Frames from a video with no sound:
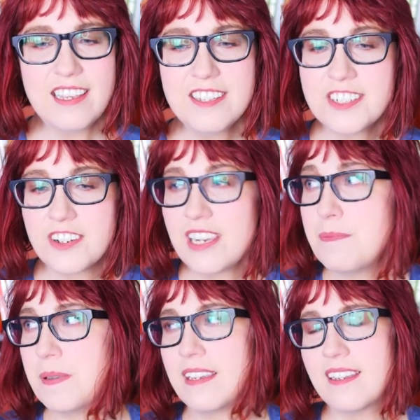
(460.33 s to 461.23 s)
is
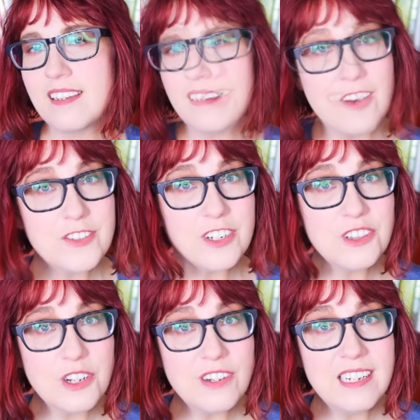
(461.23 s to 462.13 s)
creepy after
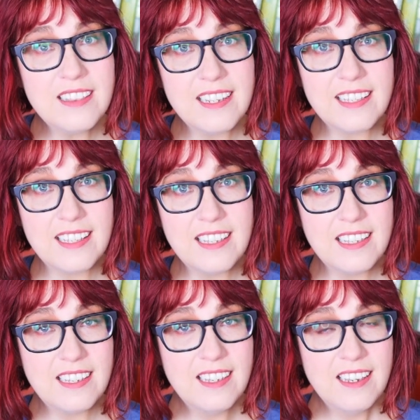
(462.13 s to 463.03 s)
learning that
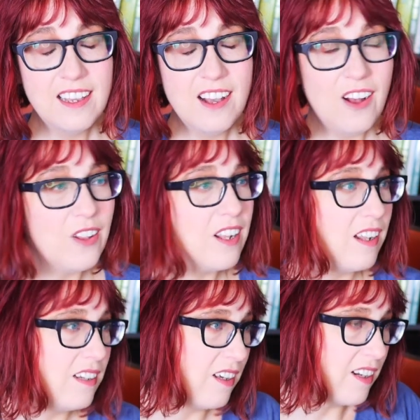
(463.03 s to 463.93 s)
he... Hold
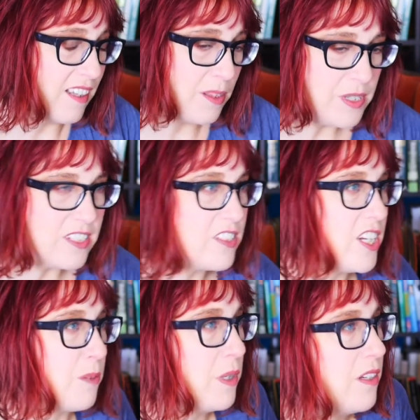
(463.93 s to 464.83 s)
on. Let me just
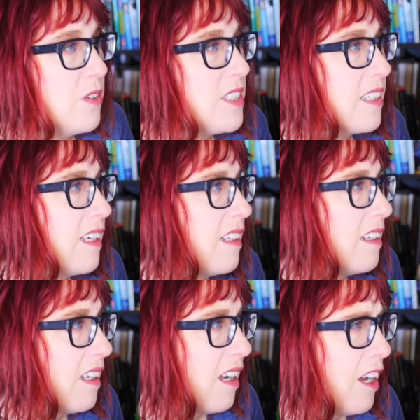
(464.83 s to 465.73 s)
check my notes
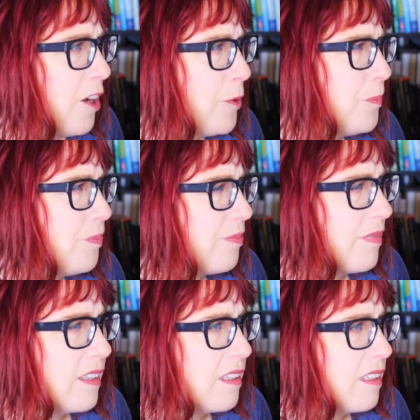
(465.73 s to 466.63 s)
again.
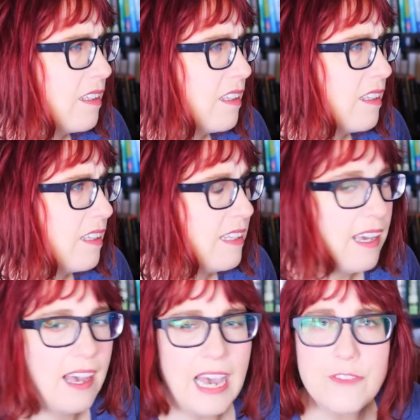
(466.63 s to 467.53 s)

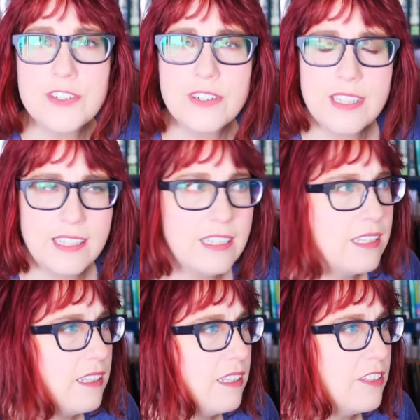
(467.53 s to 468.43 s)
After
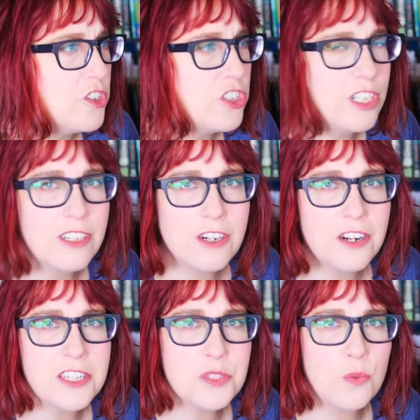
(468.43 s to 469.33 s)
he cheated
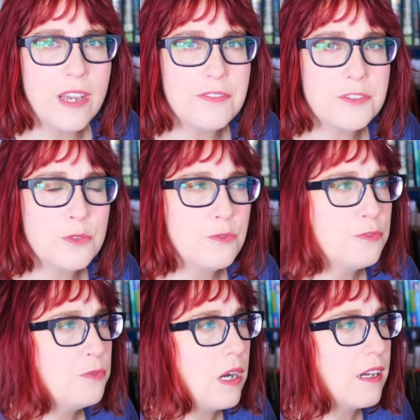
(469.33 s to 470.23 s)
on his wife to
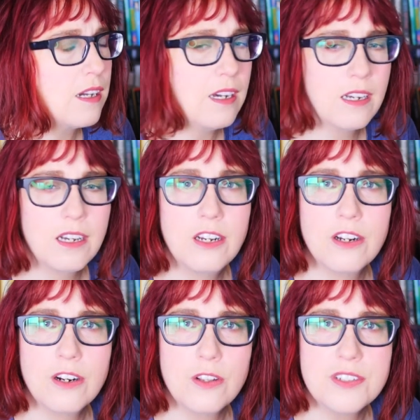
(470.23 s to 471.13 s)
fuck a
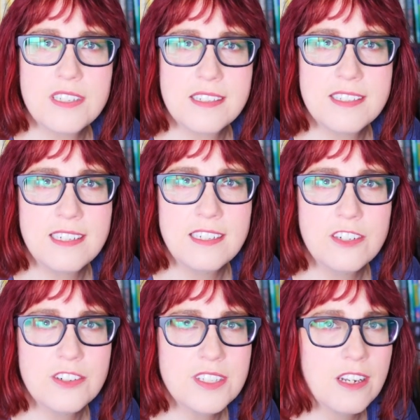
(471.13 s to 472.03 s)
girl 16
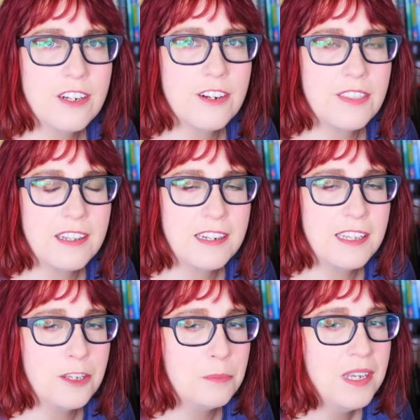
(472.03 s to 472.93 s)
years younger than
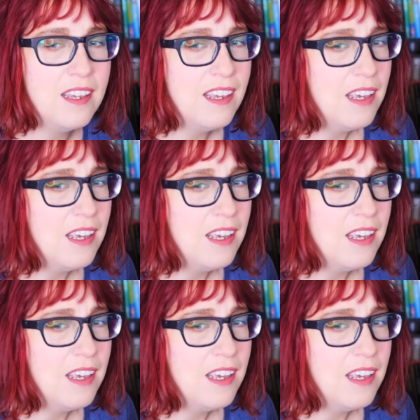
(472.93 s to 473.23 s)
him